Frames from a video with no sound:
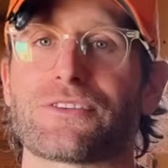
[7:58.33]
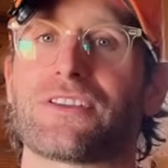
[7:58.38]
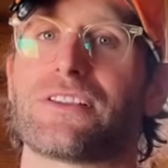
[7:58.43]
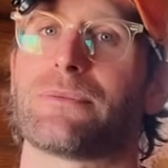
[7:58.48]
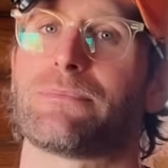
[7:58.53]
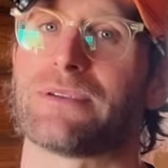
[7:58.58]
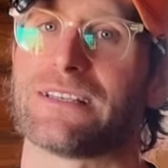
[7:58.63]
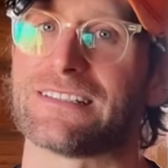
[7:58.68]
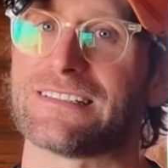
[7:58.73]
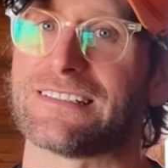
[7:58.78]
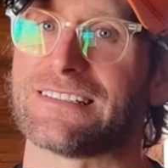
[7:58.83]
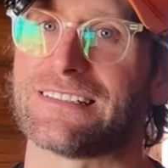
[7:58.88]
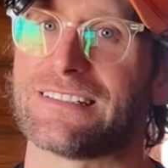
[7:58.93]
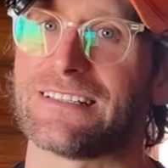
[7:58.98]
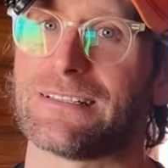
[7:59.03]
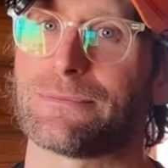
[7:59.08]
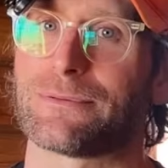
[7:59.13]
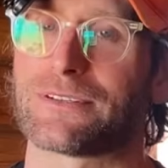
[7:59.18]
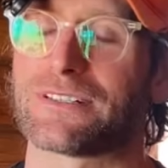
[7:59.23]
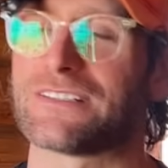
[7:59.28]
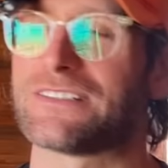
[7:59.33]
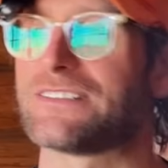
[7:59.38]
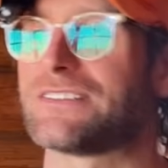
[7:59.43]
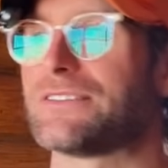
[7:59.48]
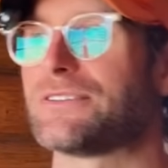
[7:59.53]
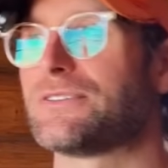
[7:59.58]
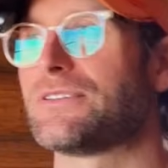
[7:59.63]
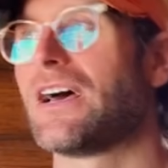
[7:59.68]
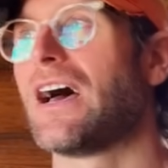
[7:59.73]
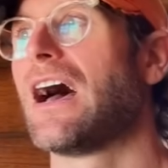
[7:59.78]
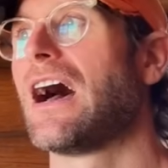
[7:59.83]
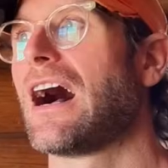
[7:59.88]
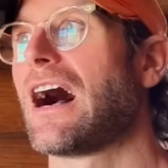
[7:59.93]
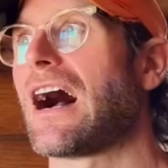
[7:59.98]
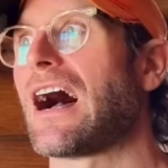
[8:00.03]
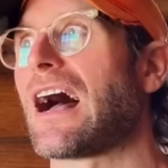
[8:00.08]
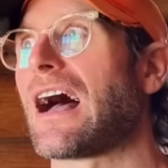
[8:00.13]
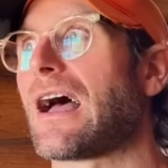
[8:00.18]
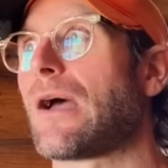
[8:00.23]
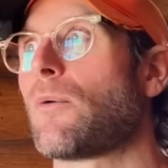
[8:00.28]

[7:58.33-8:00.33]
to the PCT pretty soon. I